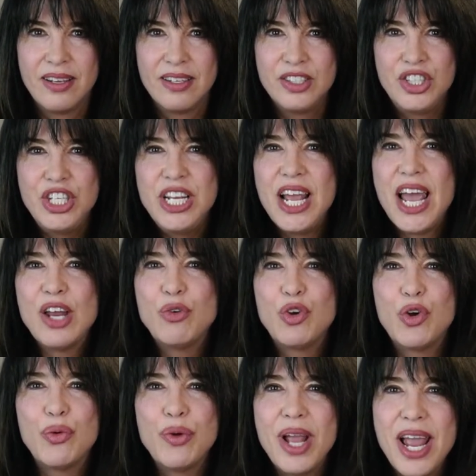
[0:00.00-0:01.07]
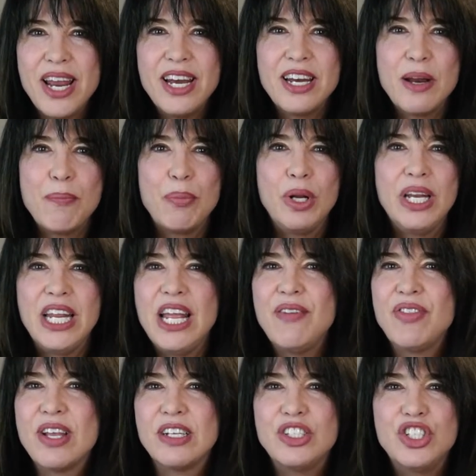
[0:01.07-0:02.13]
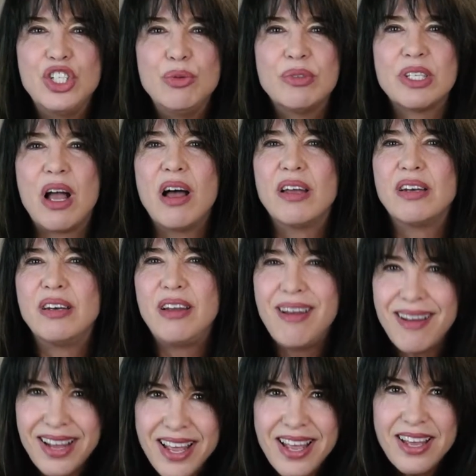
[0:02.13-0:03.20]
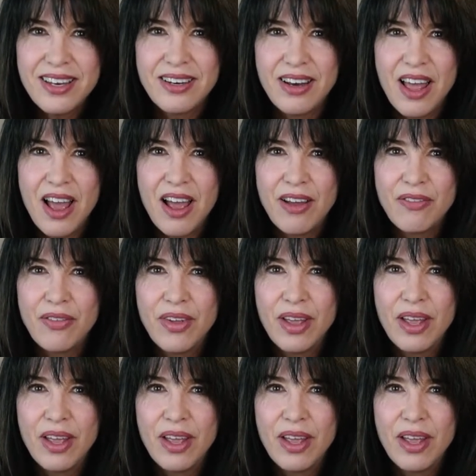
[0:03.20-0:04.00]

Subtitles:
She had created and believed that she was unlucky in love.